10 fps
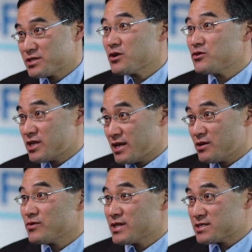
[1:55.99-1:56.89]

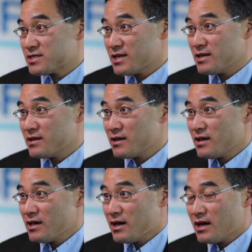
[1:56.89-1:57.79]
associated with CIN
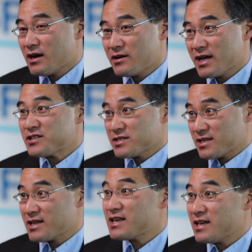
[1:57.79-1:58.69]
are not
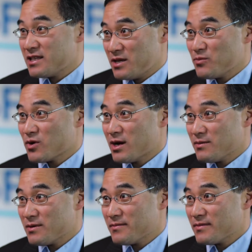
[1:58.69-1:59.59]
just the kidney problem.